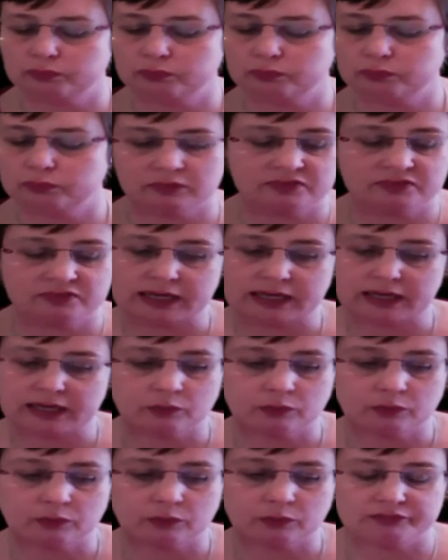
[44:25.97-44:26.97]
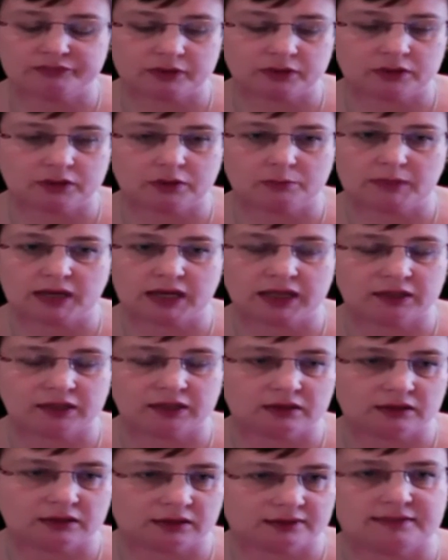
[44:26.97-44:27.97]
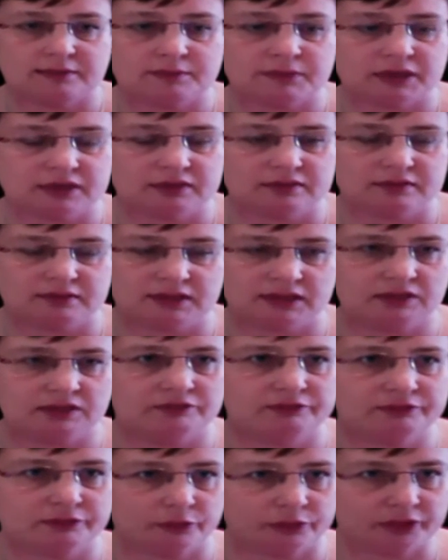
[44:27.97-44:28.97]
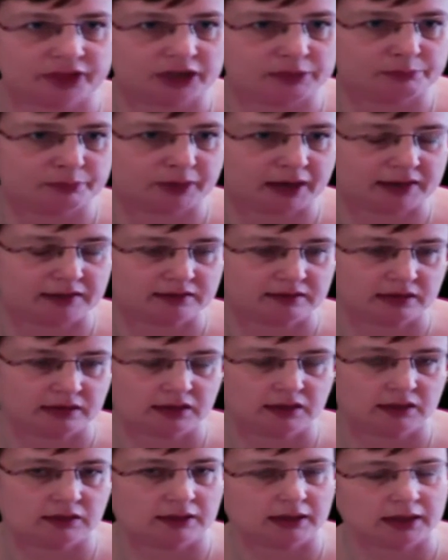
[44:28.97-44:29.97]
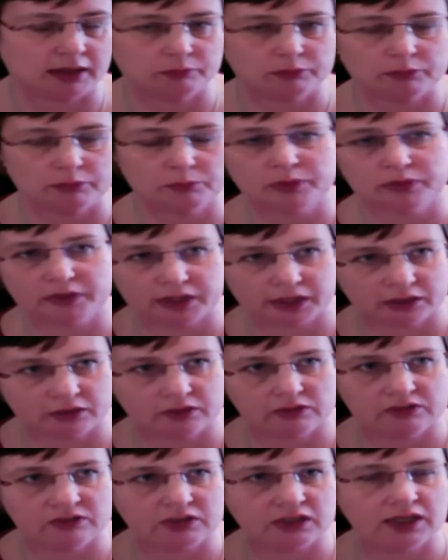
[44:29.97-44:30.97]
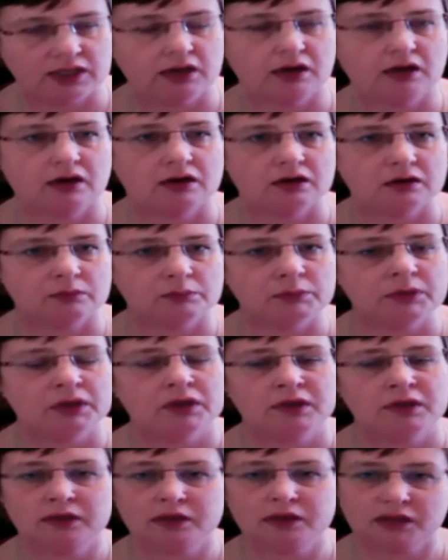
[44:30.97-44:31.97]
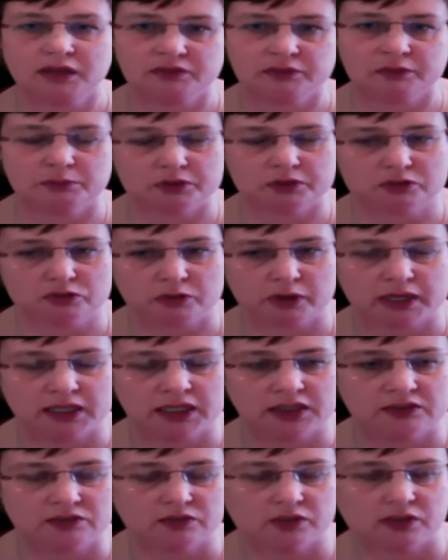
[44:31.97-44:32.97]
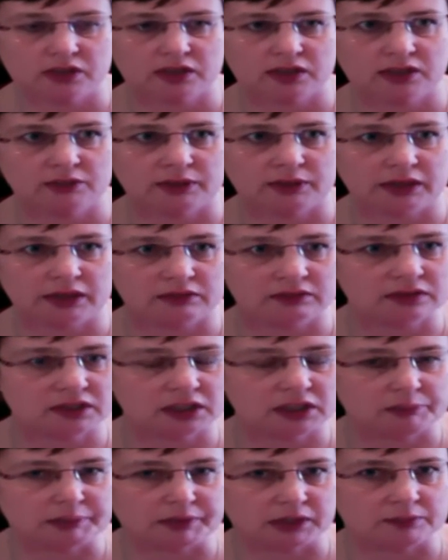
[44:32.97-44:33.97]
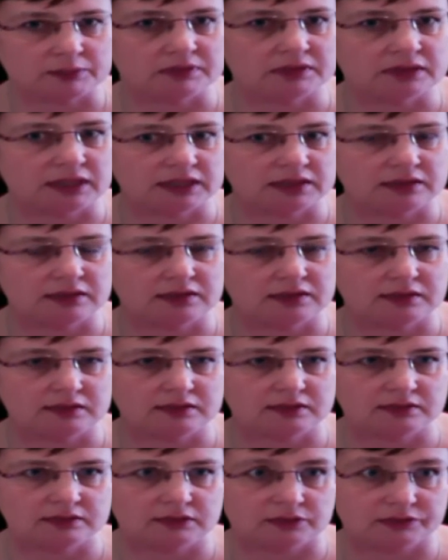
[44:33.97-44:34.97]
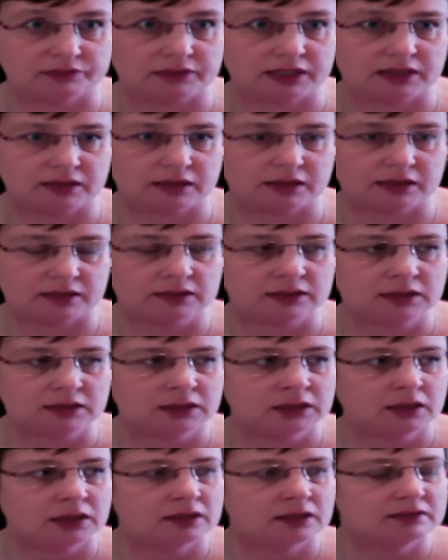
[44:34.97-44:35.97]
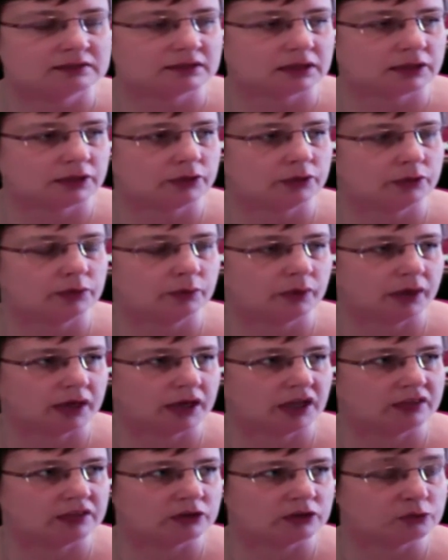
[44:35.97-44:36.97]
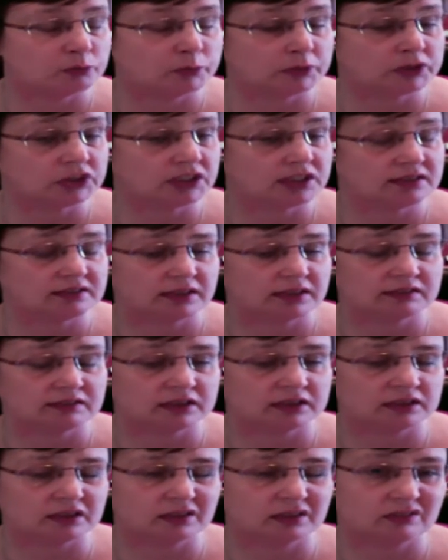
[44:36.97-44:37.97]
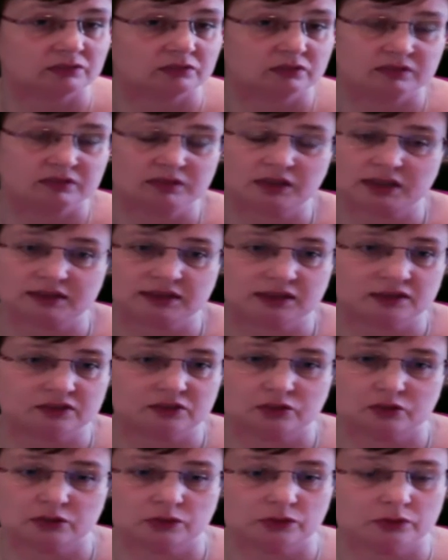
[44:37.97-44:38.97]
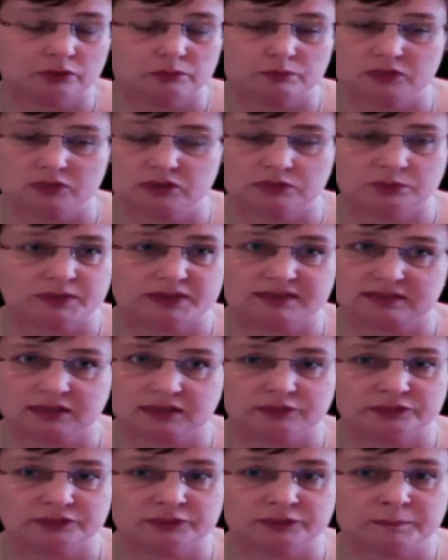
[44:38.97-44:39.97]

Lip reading: set it all up for them and customize it for their branding, help them put their content up, give them the training so they know how to keep it updated and stuff like that. So those projects I tend to do them just myself.